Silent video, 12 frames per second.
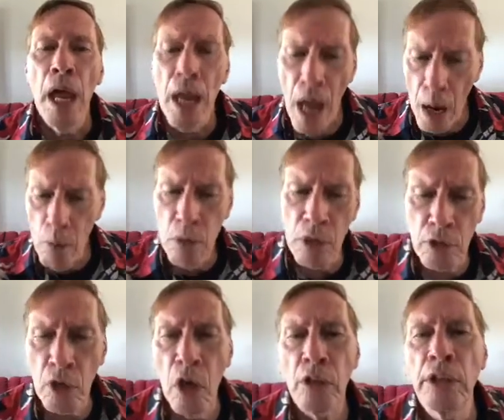Hey, I
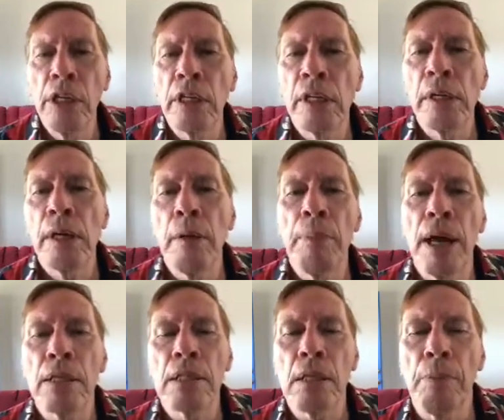want to talk to you today
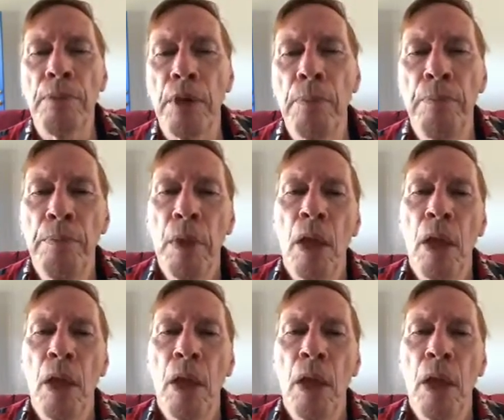about something